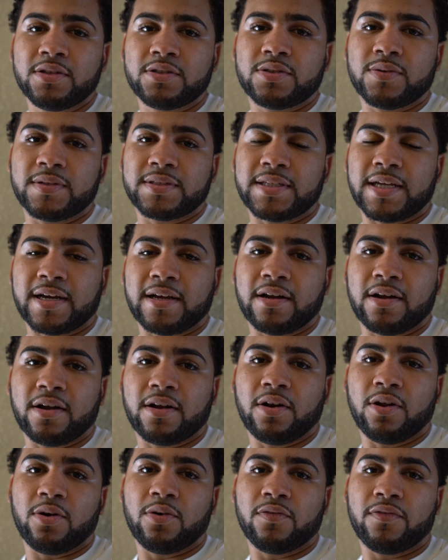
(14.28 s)
So it's not gonna
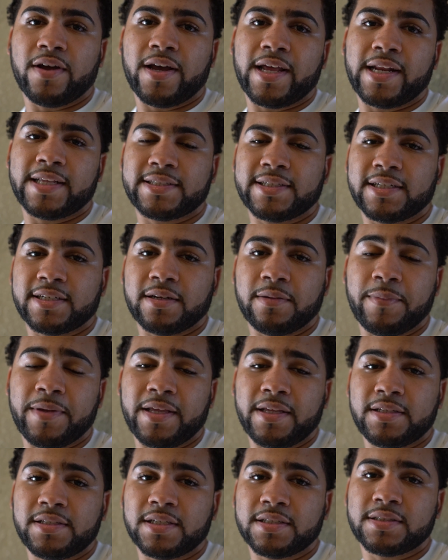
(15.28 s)
glow red, it's gonna
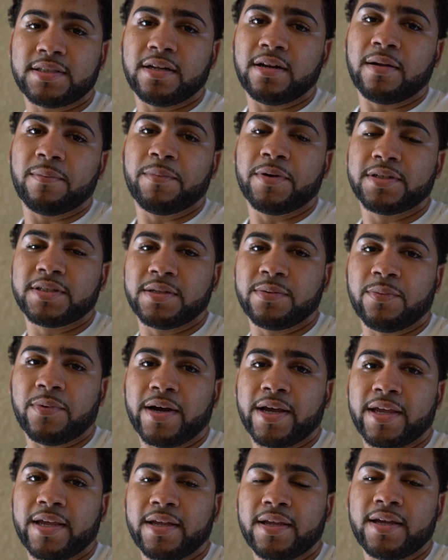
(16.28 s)
be just the numbers in
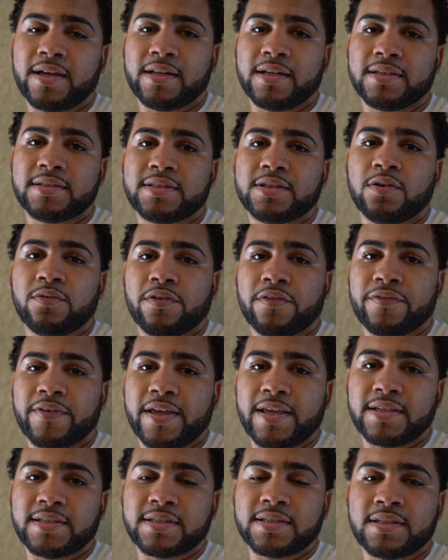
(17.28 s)
white and the silver
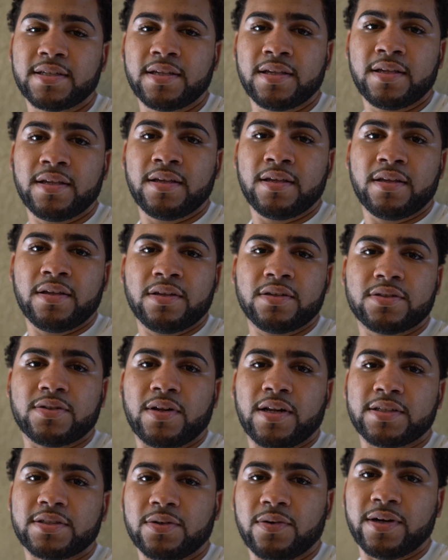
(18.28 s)
face.
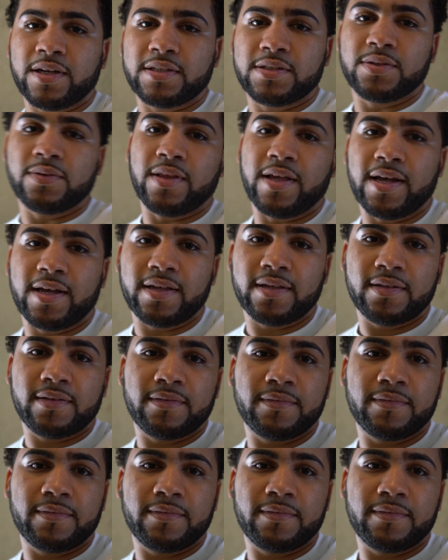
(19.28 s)
So let's go ahead to that.